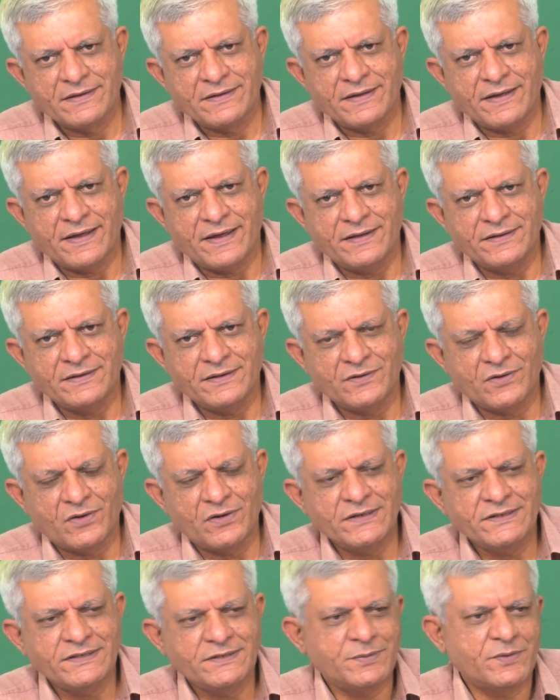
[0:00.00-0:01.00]
and the
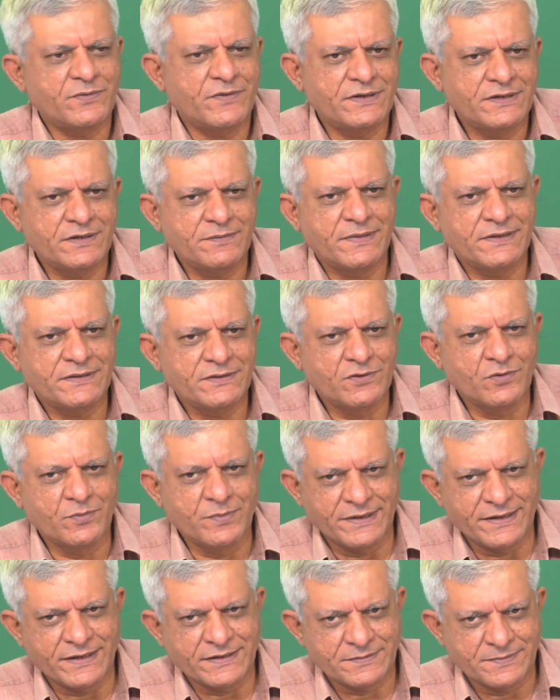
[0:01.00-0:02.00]
knowledge is provided by the
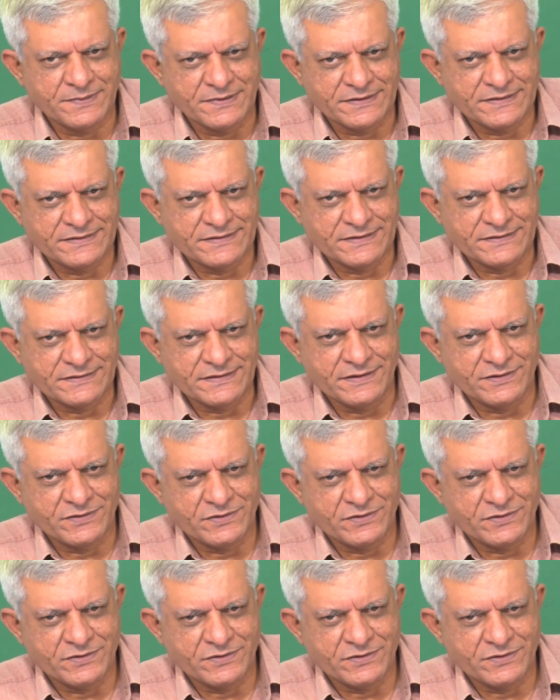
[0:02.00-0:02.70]
domain expert essentially.